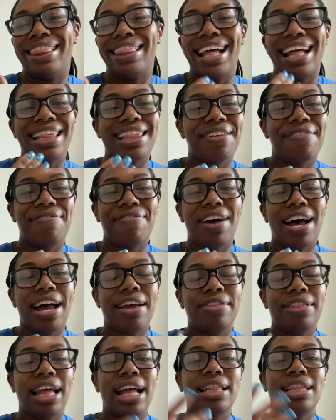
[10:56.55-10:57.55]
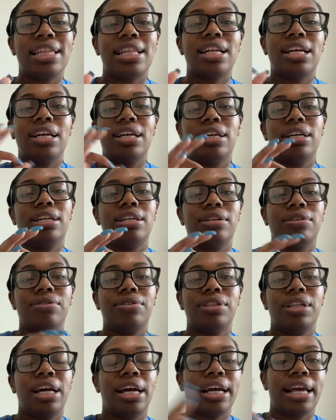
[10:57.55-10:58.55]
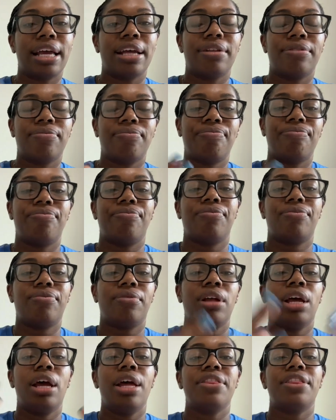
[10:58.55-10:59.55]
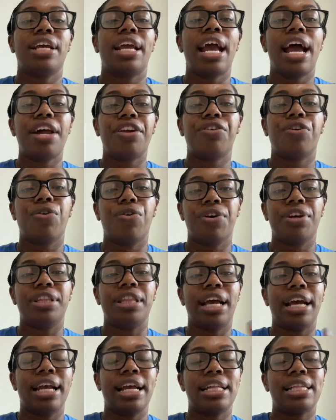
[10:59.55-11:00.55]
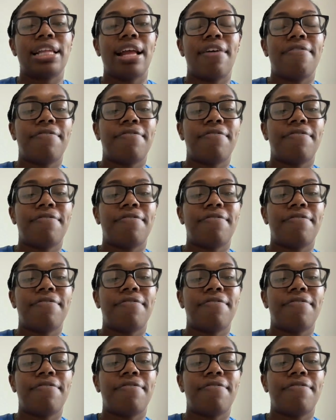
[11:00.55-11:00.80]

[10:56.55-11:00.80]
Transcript: That's the category that gets that